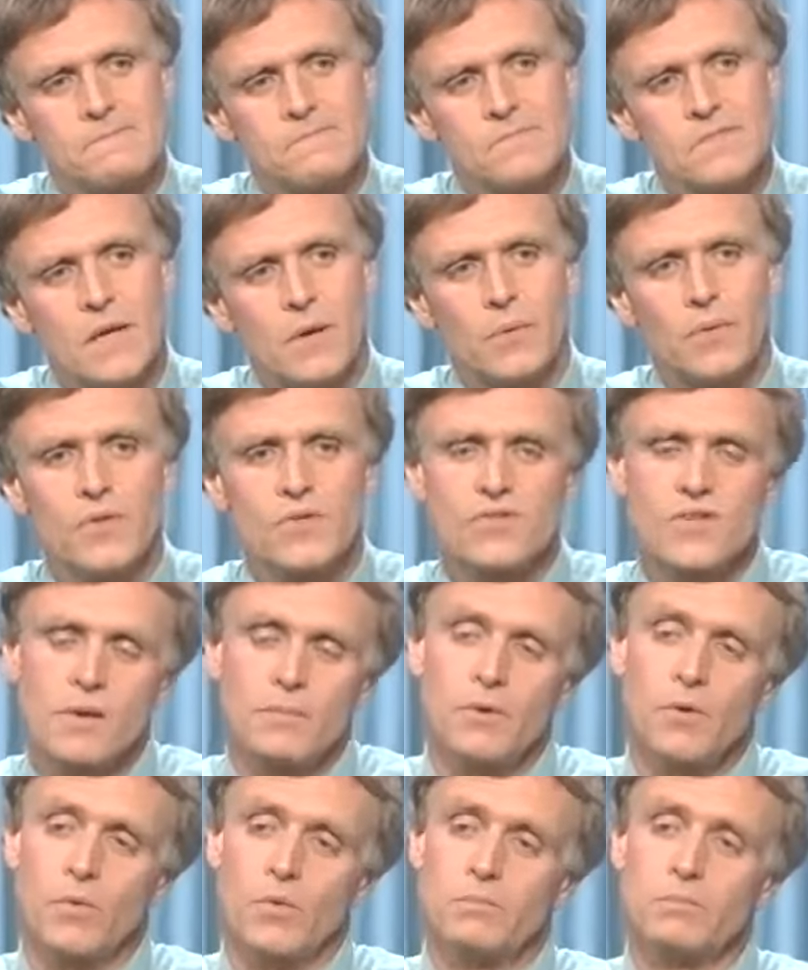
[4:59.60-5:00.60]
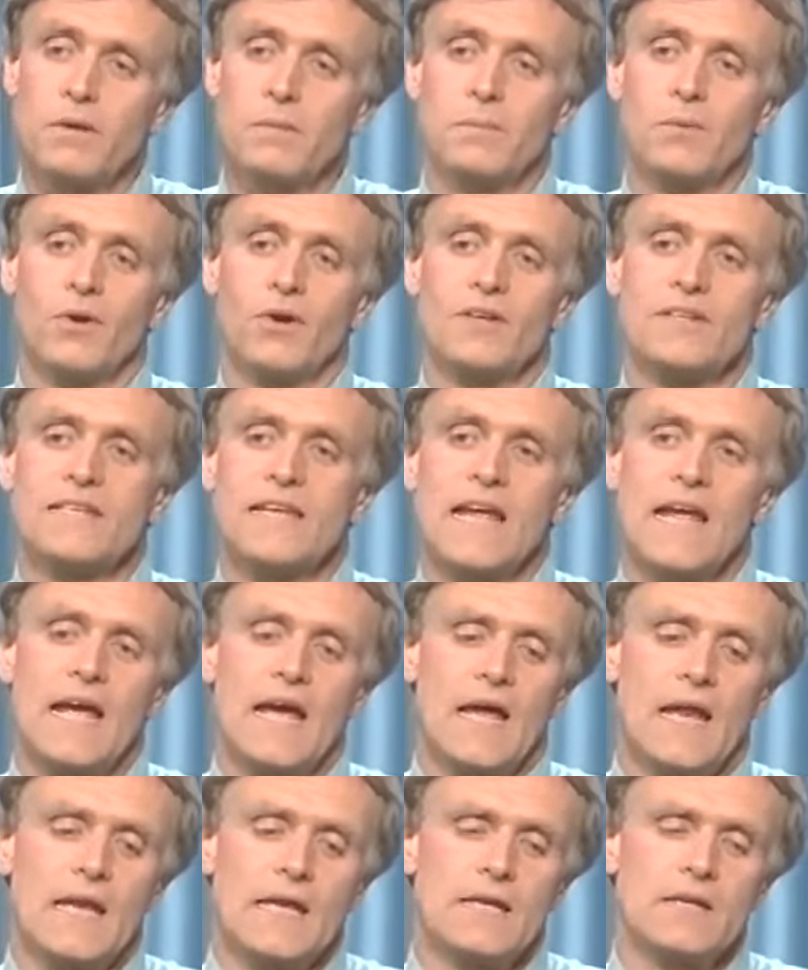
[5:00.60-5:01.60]
Now, in the summer, when people are
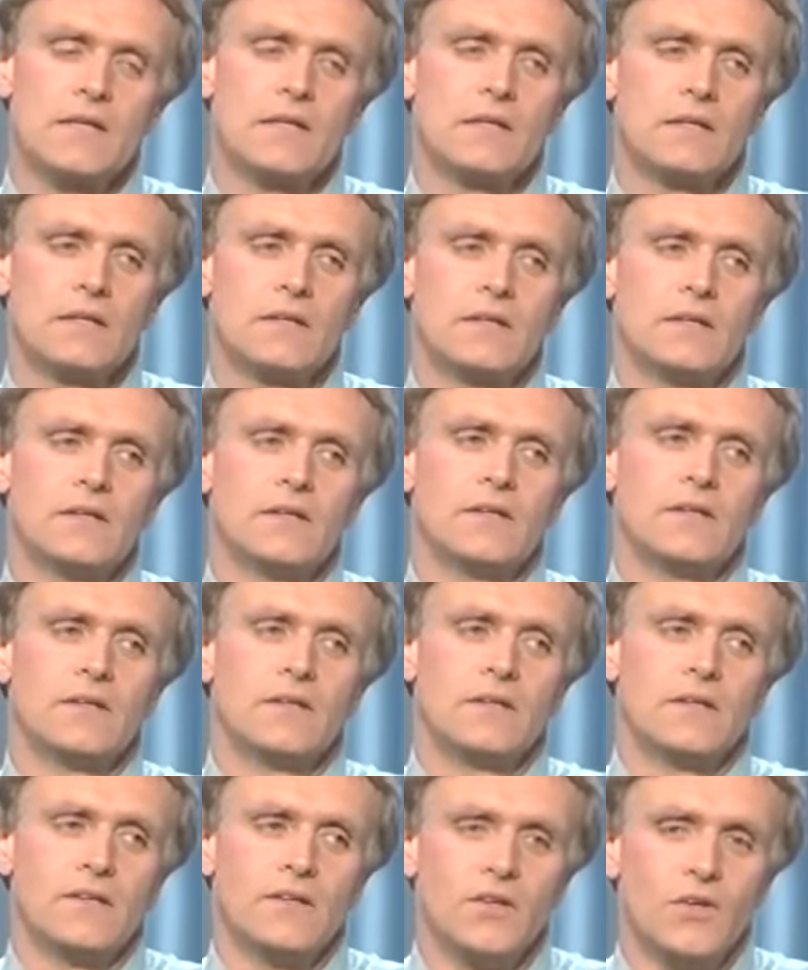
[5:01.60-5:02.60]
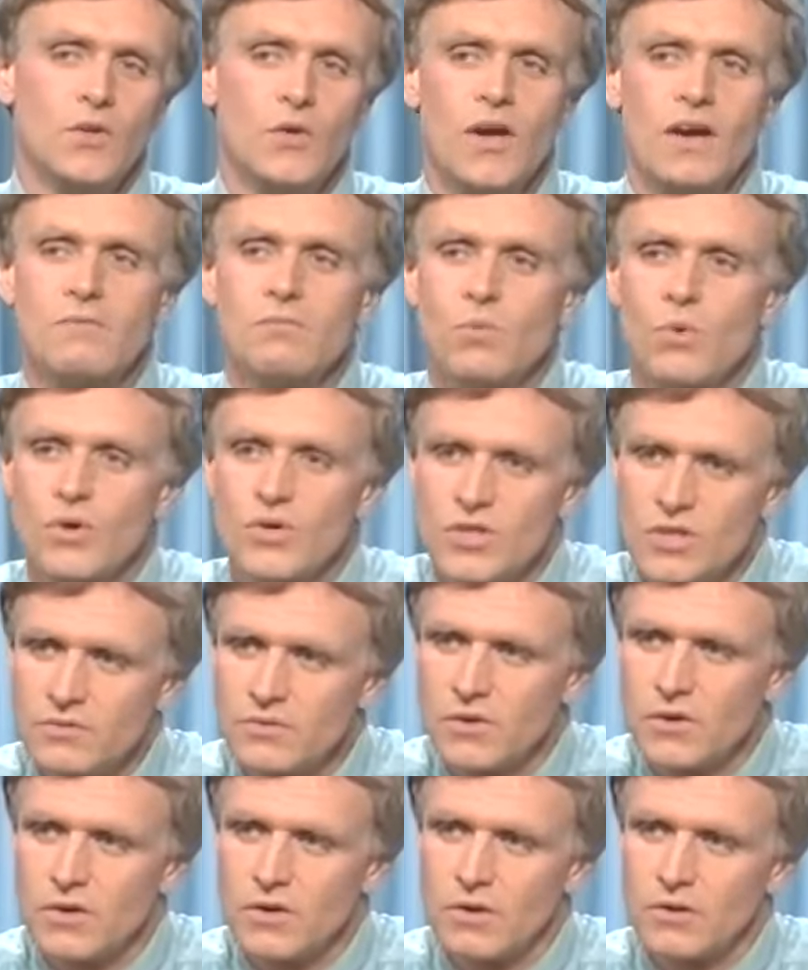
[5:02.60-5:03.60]
tanned, you have more
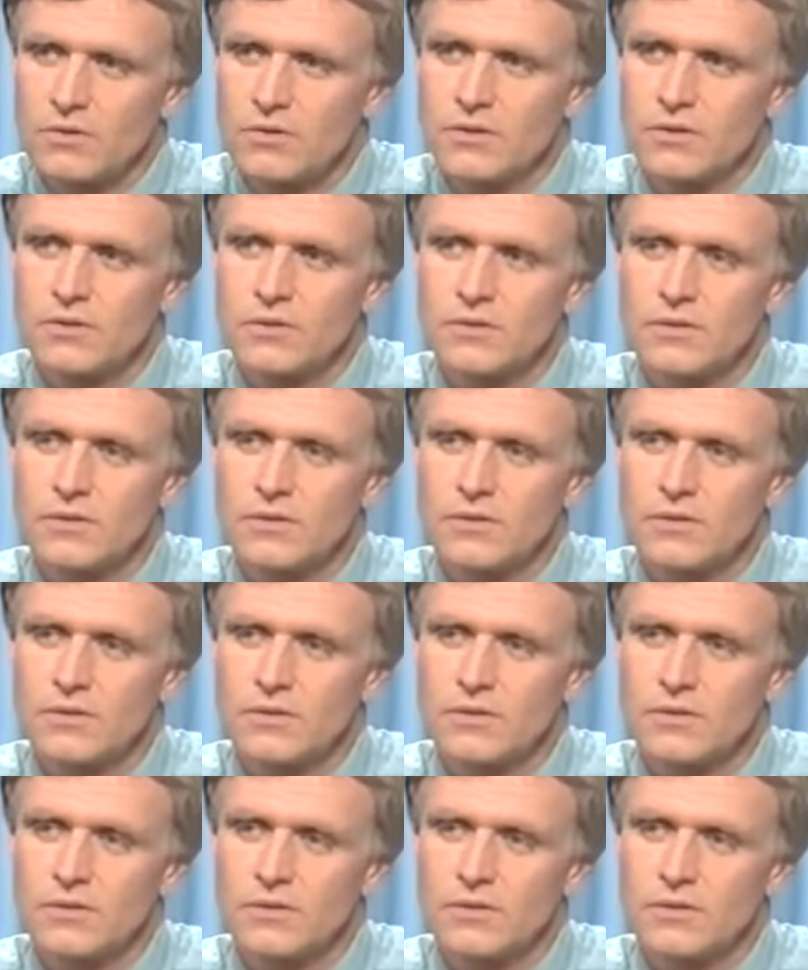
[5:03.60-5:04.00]
difficulty